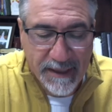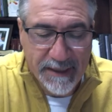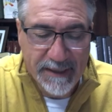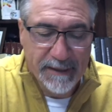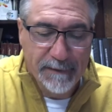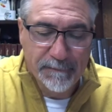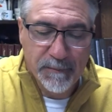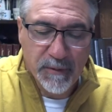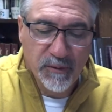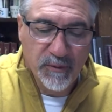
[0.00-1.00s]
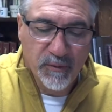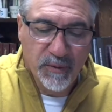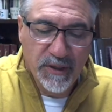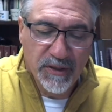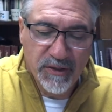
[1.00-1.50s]
Um,
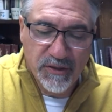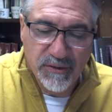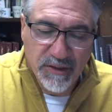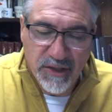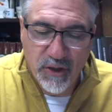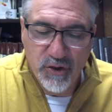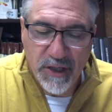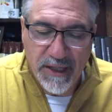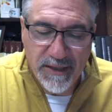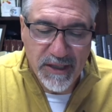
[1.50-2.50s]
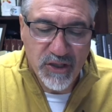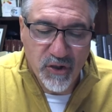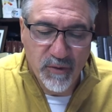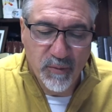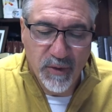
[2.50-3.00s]
we associate this
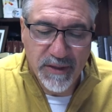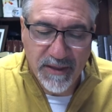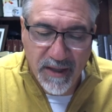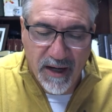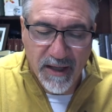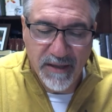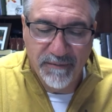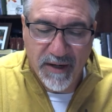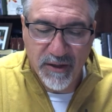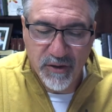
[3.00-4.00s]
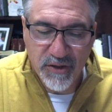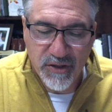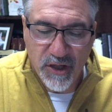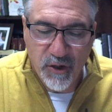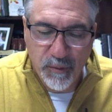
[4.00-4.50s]
term with God the Father,
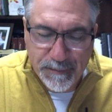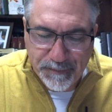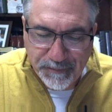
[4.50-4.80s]
so